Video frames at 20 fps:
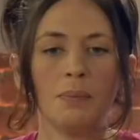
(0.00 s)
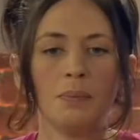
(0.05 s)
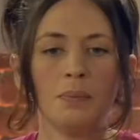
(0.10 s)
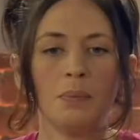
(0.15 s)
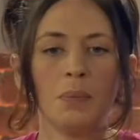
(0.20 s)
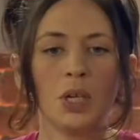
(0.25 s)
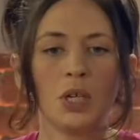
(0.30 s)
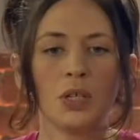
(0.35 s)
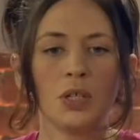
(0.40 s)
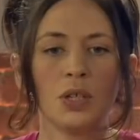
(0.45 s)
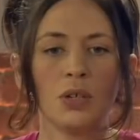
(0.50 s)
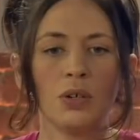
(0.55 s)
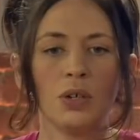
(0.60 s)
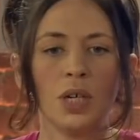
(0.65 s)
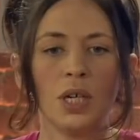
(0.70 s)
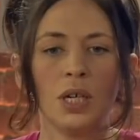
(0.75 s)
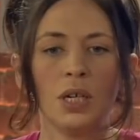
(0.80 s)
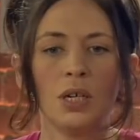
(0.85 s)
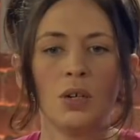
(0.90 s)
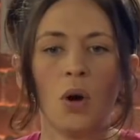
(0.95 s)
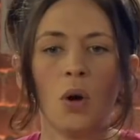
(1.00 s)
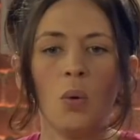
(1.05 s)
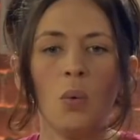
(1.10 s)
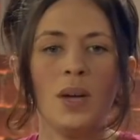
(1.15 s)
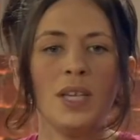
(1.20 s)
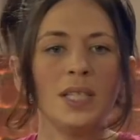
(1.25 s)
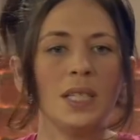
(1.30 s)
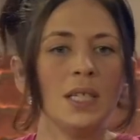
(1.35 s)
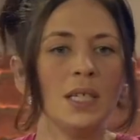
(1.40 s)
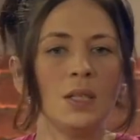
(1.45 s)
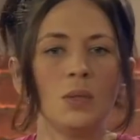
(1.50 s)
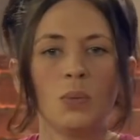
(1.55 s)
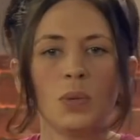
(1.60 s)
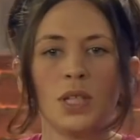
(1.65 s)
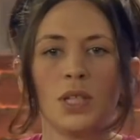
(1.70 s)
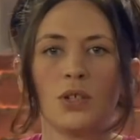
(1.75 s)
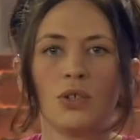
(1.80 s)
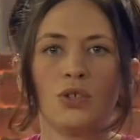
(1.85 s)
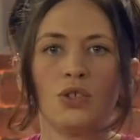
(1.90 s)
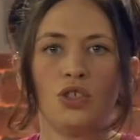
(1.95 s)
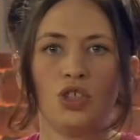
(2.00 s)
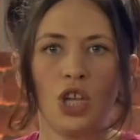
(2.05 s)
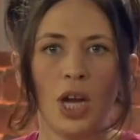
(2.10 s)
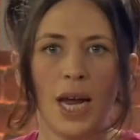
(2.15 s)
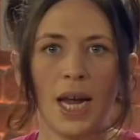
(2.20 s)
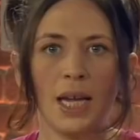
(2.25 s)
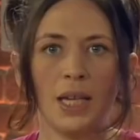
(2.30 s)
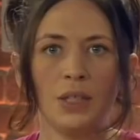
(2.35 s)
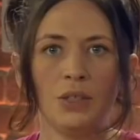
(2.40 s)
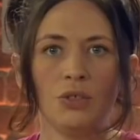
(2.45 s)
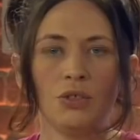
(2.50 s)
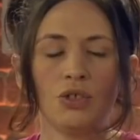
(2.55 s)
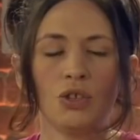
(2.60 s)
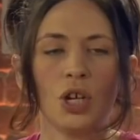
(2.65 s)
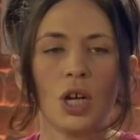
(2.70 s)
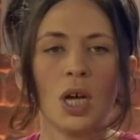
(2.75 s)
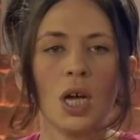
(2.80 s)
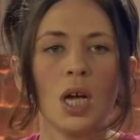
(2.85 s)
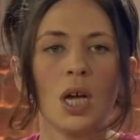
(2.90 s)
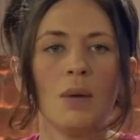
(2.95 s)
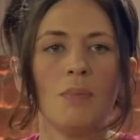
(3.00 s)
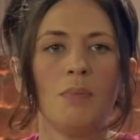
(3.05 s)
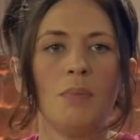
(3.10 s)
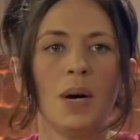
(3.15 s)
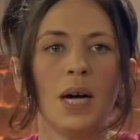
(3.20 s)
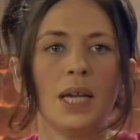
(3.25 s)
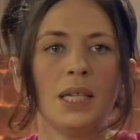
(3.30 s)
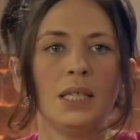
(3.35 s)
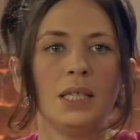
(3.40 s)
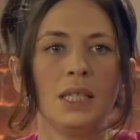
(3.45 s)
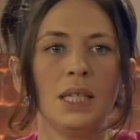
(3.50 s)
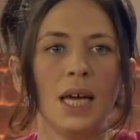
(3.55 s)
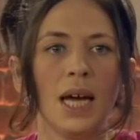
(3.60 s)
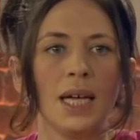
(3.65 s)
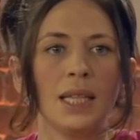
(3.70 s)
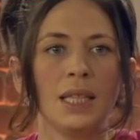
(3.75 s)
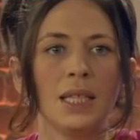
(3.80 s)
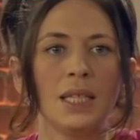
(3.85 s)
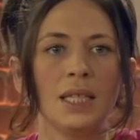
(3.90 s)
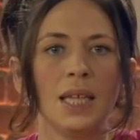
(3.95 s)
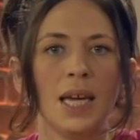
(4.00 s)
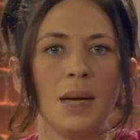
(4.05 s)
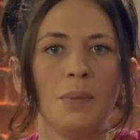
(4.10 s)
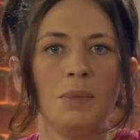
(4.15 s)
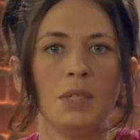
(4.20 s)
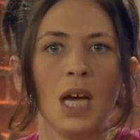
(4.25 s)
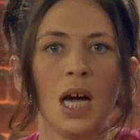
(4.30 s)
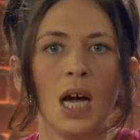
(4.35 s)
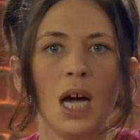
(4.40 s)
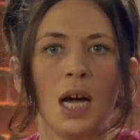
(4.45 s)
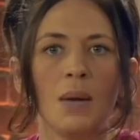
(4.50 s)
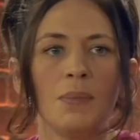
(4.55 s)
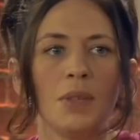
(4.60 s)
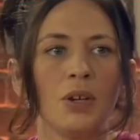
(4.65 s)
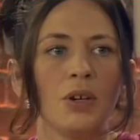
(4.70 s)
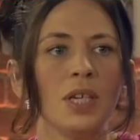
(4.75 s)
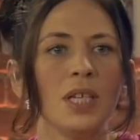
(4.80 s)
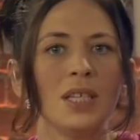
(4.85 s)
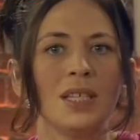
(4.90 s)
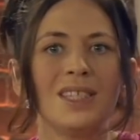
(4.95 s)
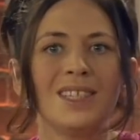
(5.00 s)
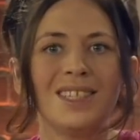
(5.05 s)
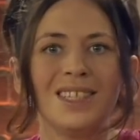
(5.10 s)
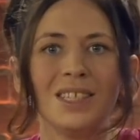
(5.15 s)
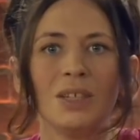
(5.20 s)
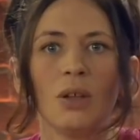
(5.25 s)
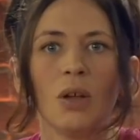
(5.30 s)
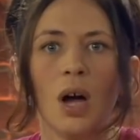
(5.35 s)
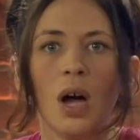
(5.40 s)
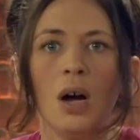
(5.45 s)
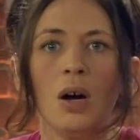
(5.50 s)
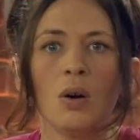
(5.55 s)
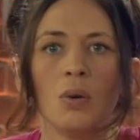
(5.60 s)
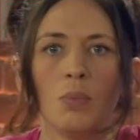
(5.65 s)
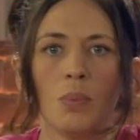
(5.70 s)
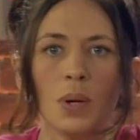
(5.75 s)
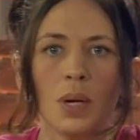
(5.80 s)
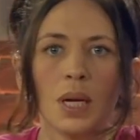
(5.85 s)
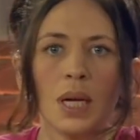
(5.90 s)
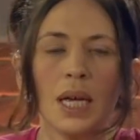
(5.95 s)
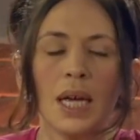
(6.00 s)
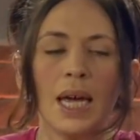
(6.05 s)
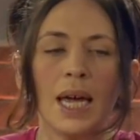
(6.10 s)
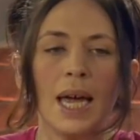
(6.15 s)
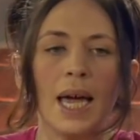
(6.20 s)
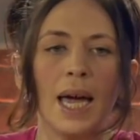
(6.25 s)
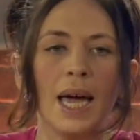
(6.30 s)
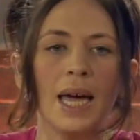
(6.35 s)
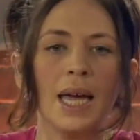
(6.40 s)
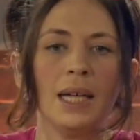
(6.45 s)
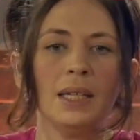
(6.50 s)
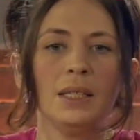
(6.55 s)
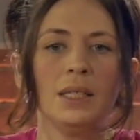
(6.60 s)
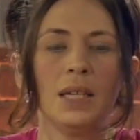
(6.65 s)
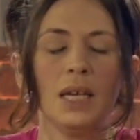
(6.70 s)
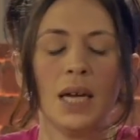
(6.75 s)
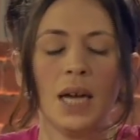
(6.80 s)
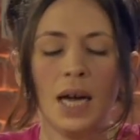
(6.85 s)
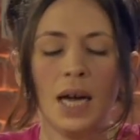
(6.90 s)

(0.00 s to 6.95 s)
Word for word: because it always is when there's change. But at the same time, there is still hope. And